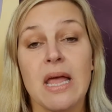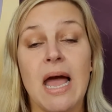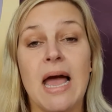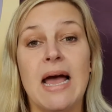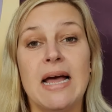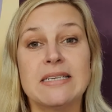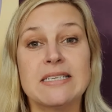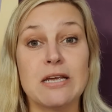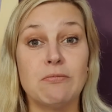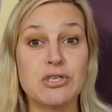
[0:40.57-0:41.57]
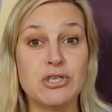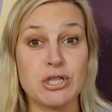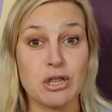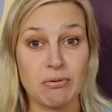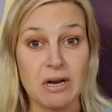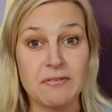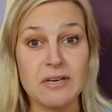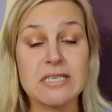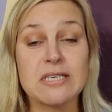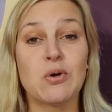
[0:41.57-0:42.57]
And it was just the three of
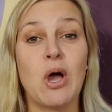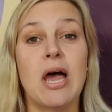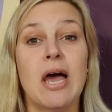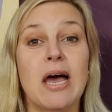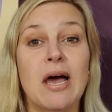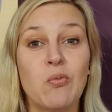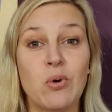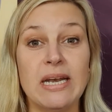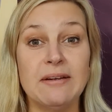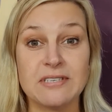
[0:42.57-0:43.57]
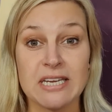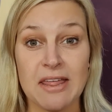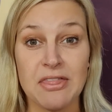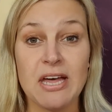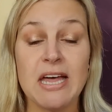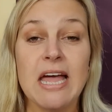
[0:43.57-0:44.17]
us. We lived together.